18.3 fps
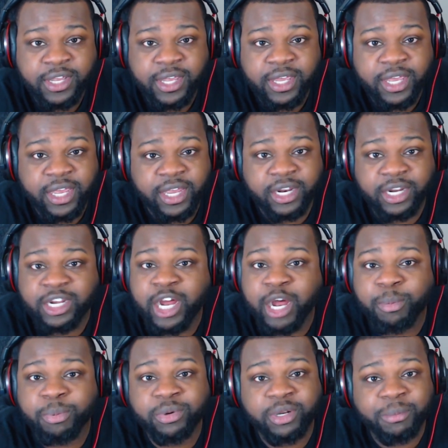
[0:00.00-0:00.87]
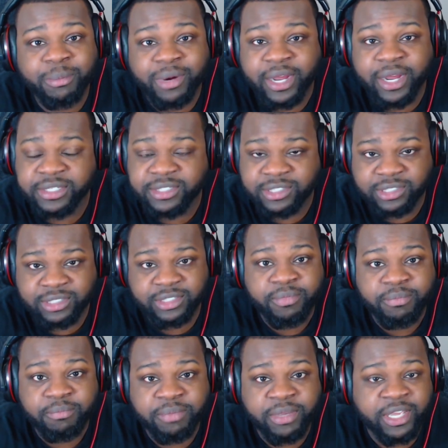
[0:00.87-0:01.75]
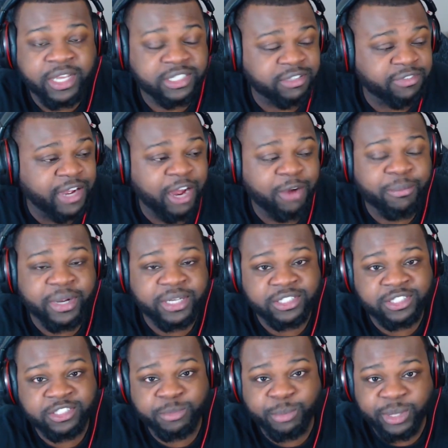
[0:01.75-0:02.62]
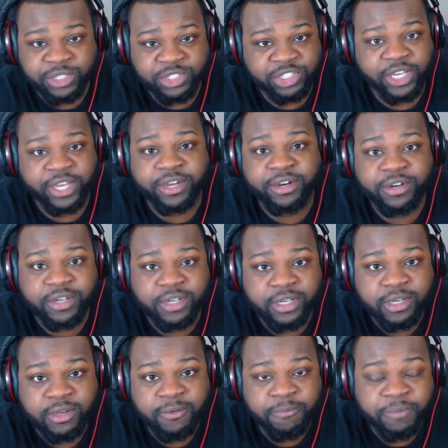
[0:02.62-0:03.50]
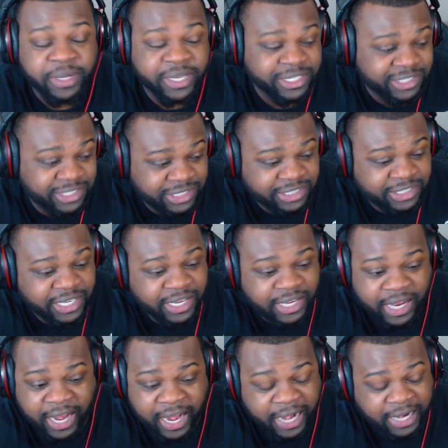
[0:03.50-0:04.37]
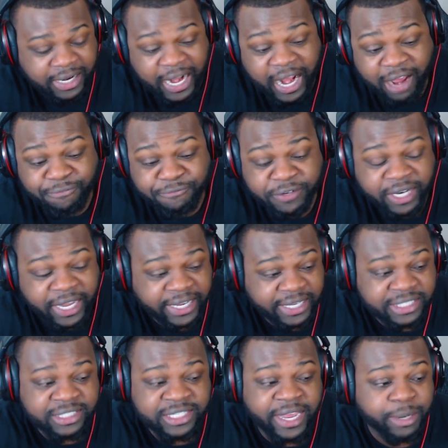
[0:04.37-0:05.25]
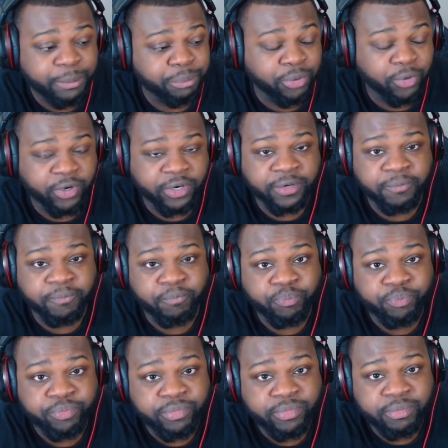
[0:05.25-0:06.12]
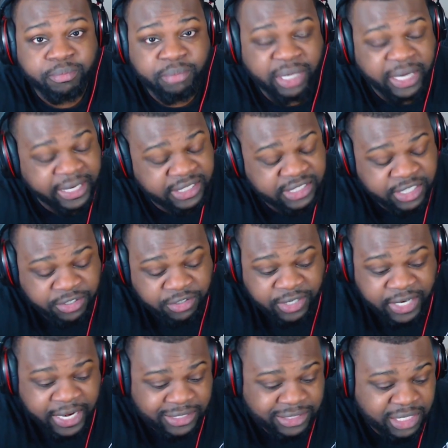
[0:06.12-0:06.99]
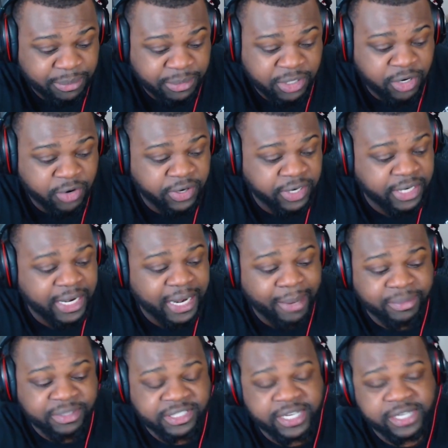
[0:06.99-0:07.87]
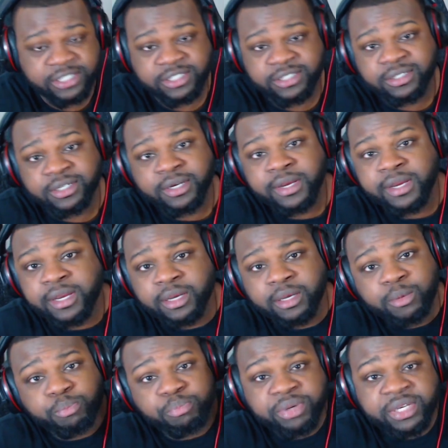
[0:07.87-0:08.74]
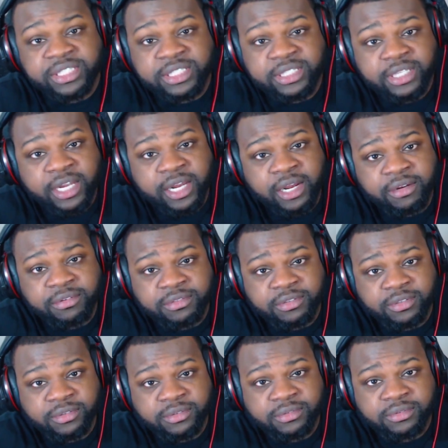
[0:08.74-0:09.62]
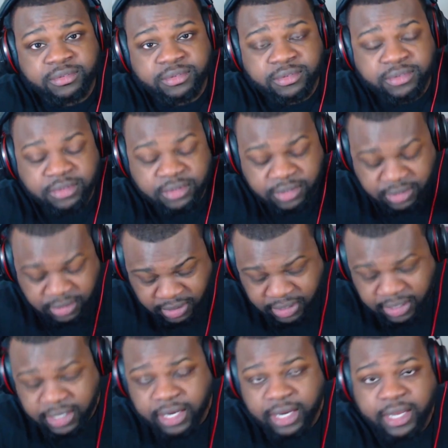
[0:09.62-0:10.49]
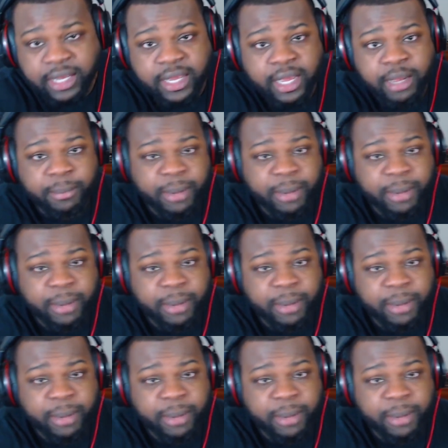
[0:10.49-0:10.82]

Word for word: in a couple of months because of how much has been shared because it's I, I feel like it's that important but like I said, you guys let me know in the comment section. Peace and love. I'm